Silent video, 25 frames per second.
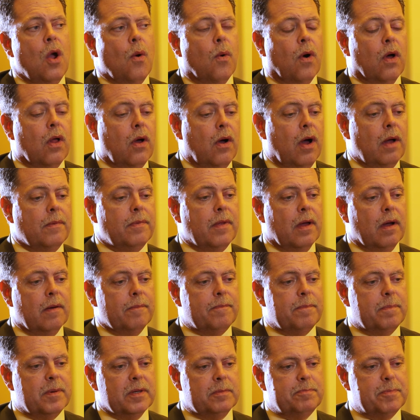Well,
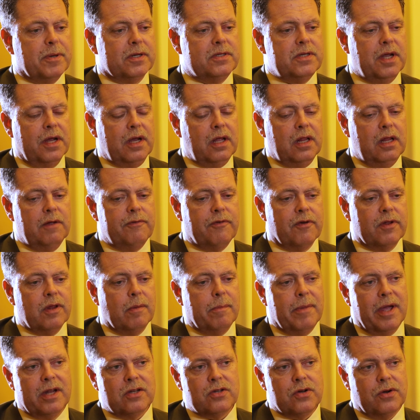particularly for the
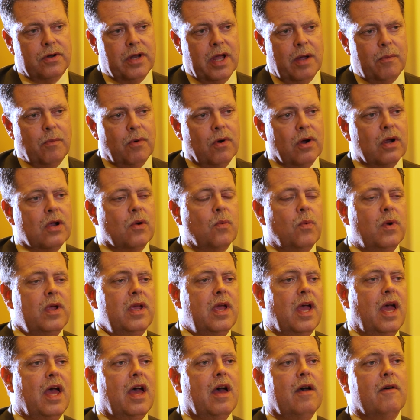Mentor Network,
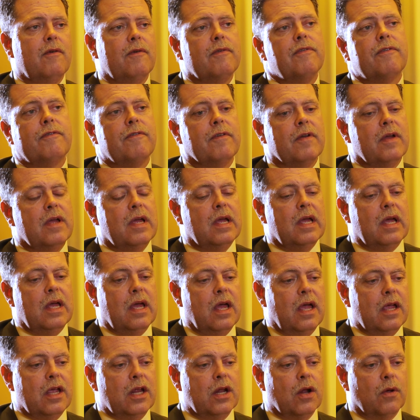we have
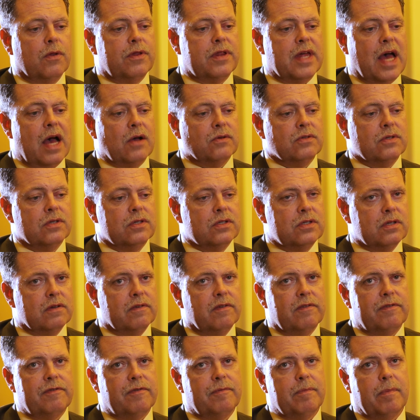thousands
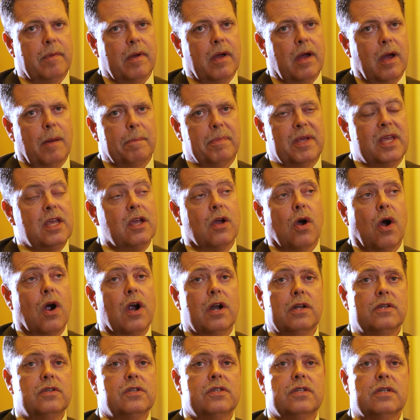of P
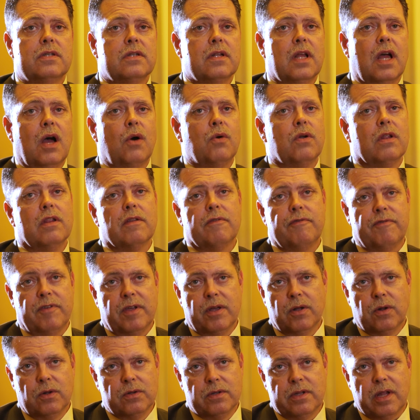cards out in the
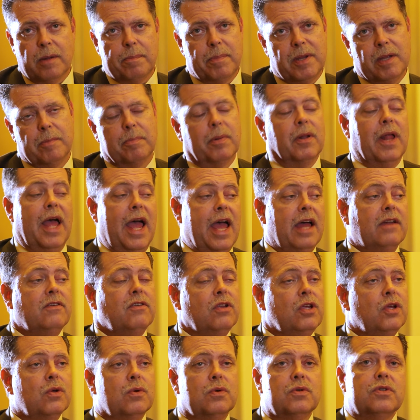field that people had
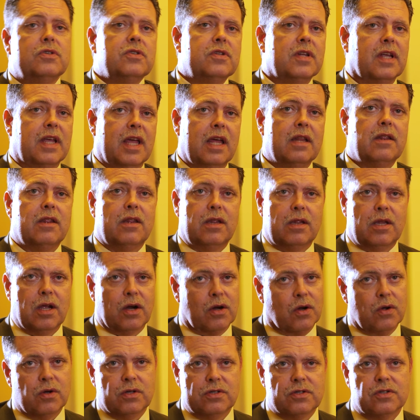to use to get
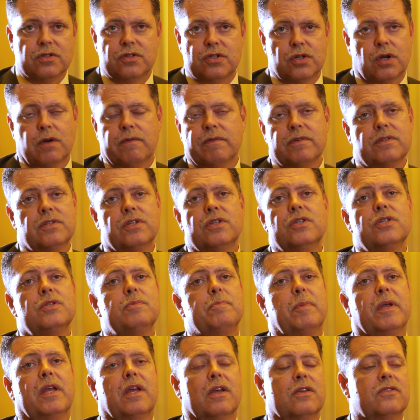their goods and services
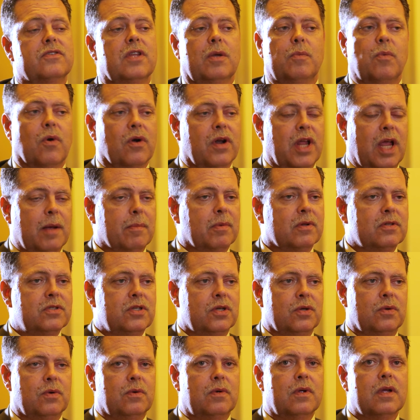because they weren't able
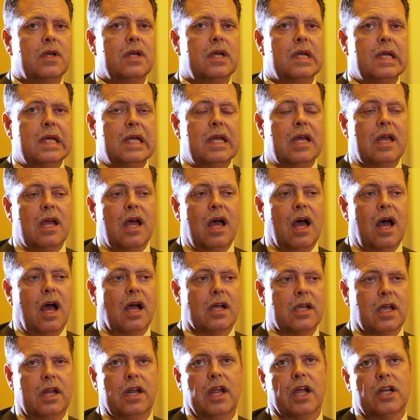to
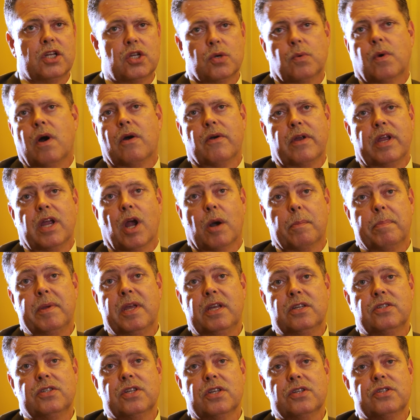connect to our
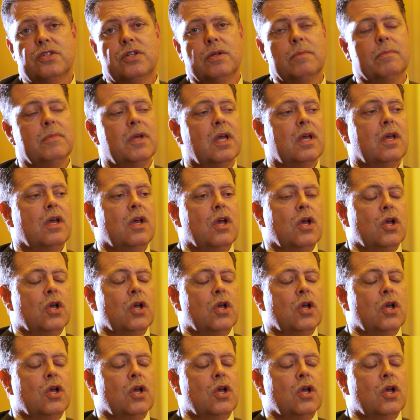ERP system.